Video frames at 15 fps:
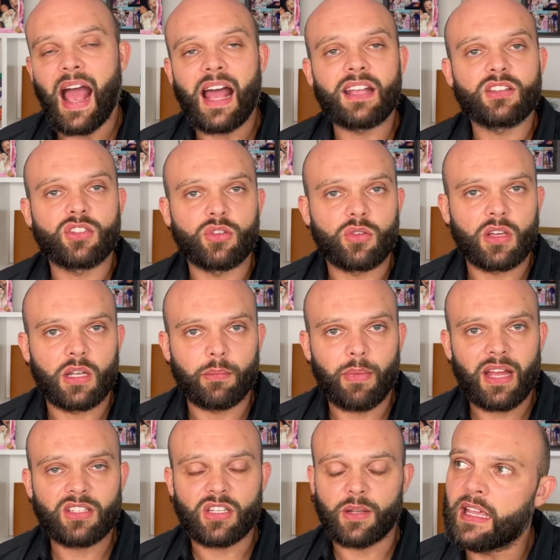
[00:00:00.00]
As you can
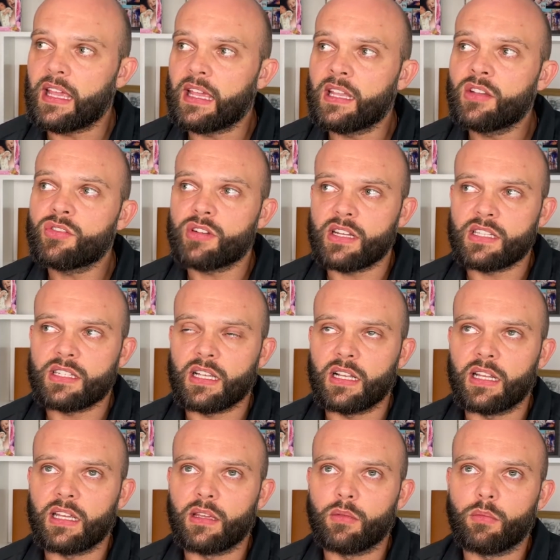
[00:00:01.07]
imagine,
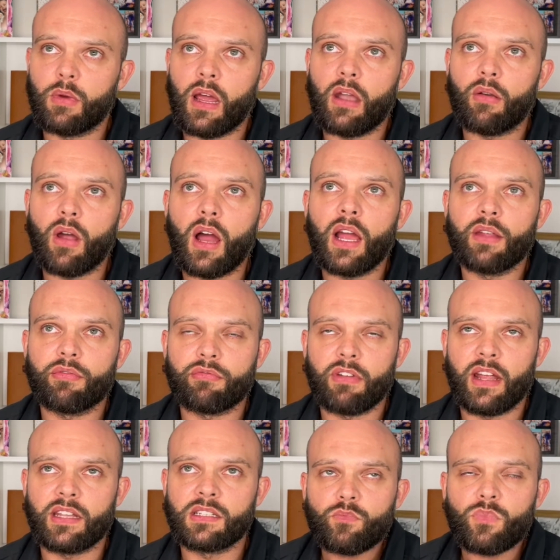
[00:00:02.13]
interestingly, where I've
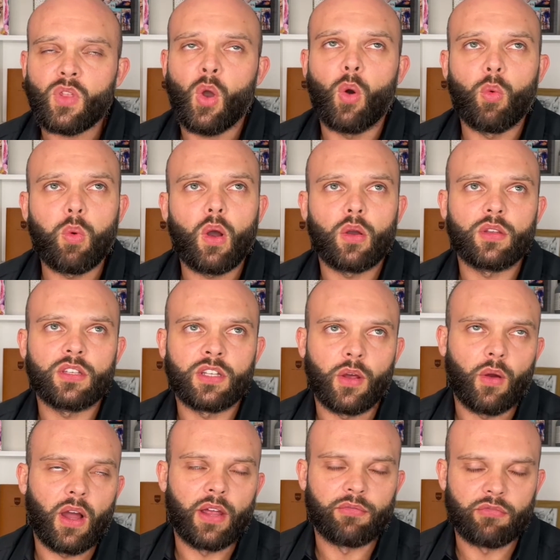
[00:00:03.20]
read, or, you
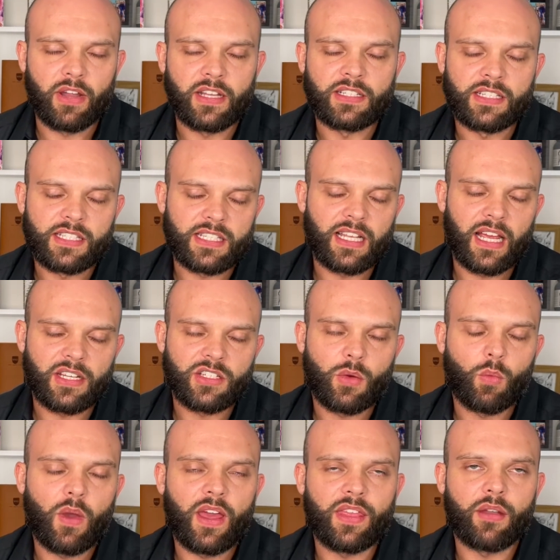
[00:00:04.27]
know, I've read slash
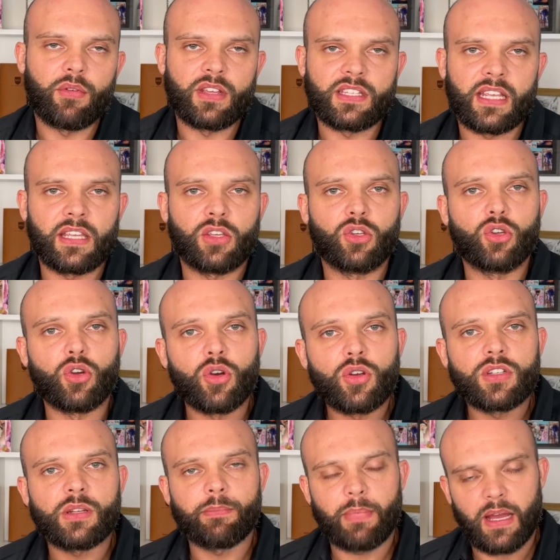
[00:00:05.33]
where there is a
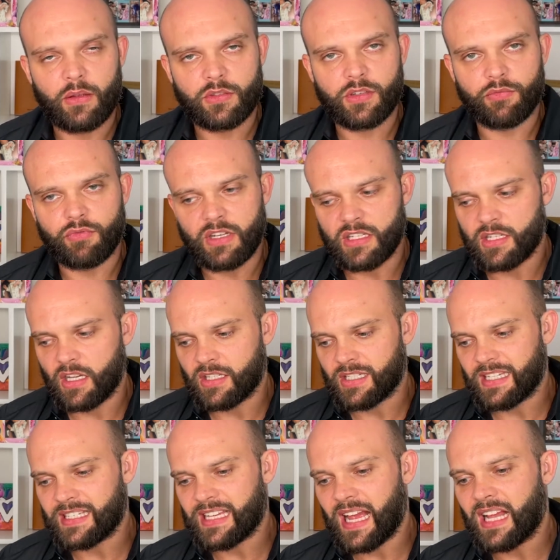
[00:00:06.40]
good amount of research
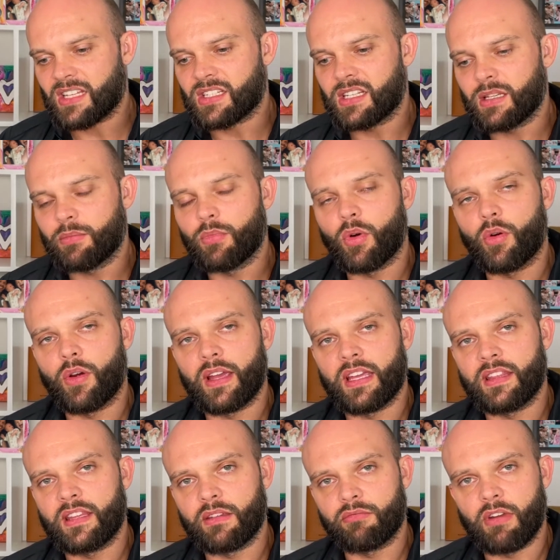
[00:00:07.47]
is actually more
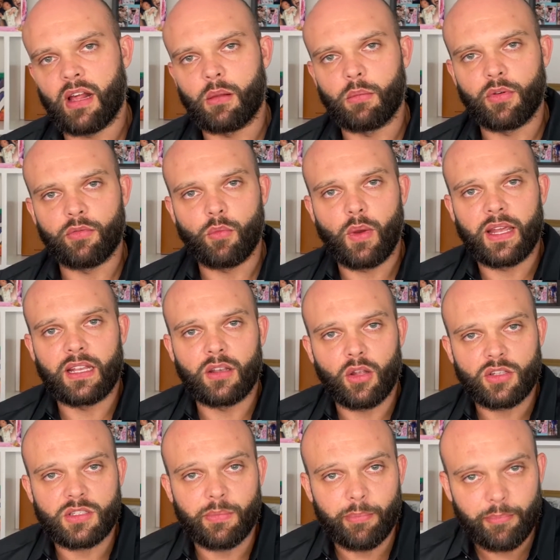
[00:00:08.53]
in the realm of weight
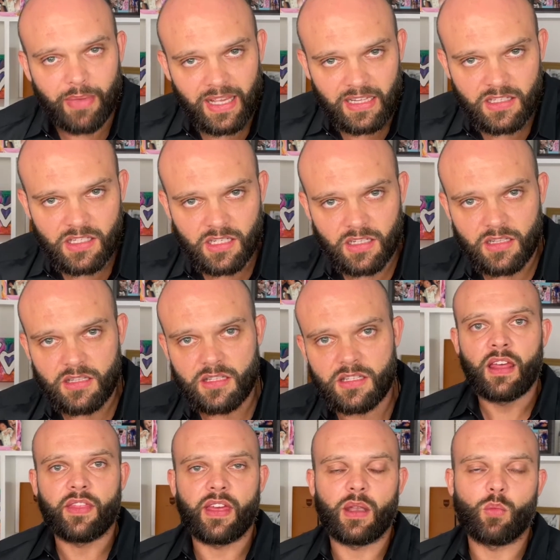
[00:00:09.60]
loss
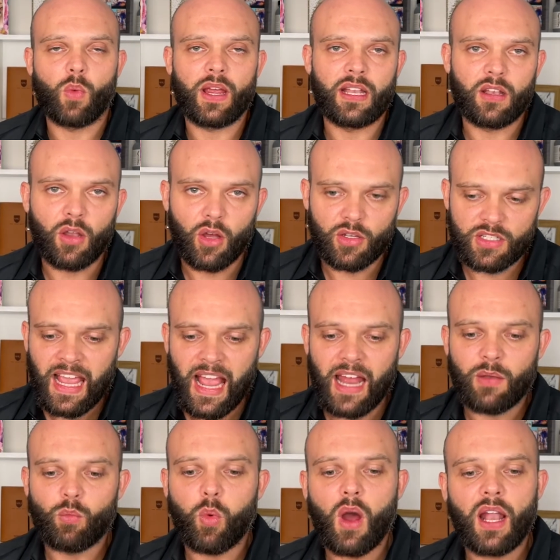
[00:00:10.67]
maintenance than weight loss.
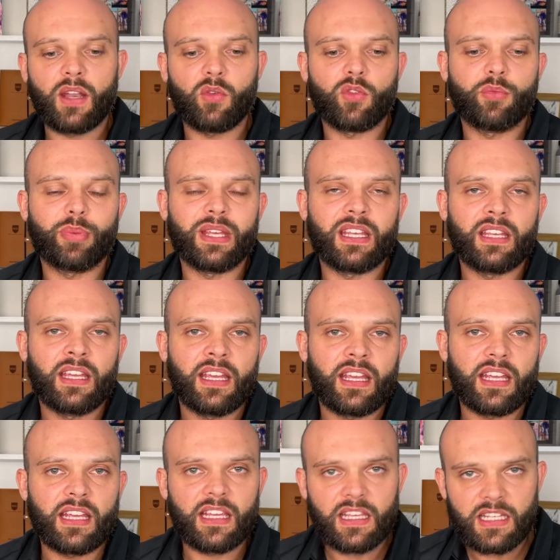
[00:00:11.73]
And while it would be
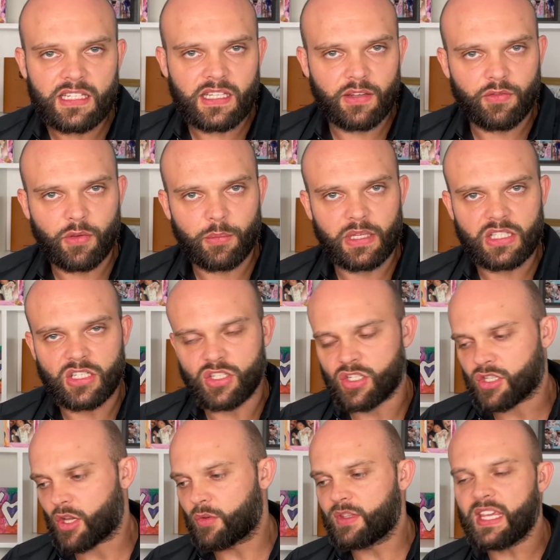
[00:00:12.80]
easy for me to
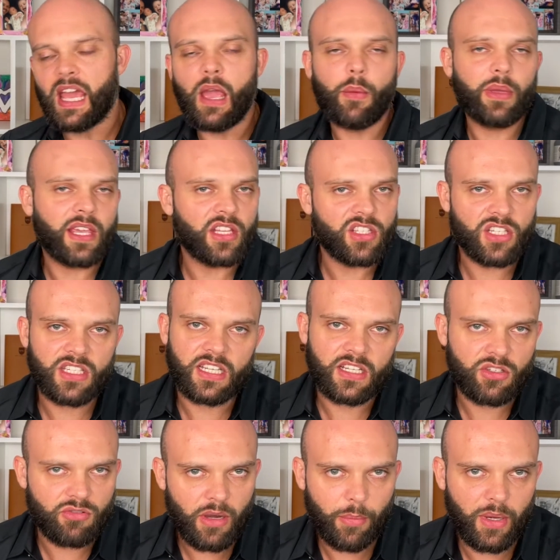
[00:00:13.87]
just go, yeah, we can just
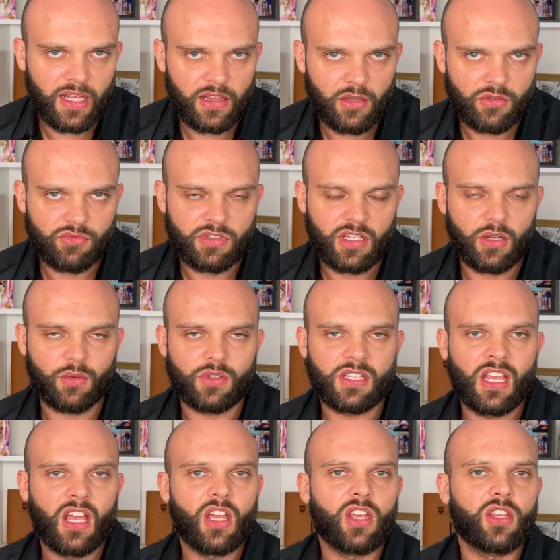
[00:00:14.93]
extrapolate those
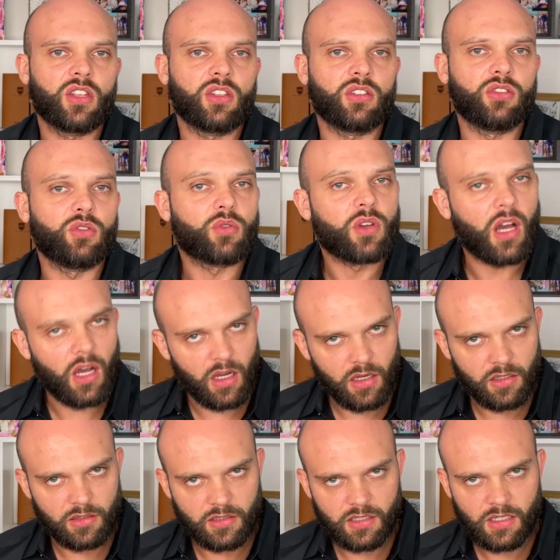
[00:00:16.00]
results, you
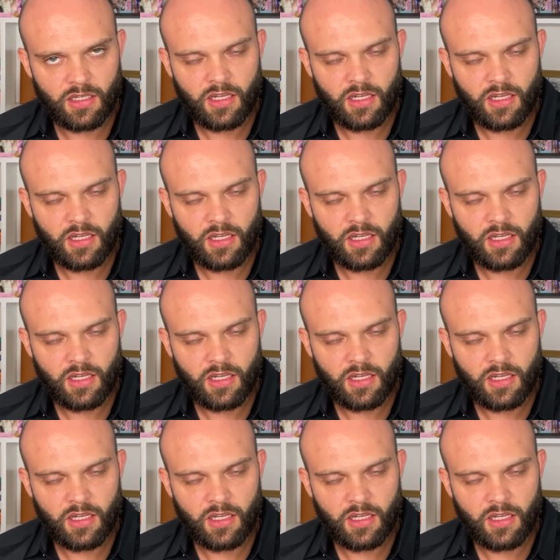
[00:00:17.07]
can't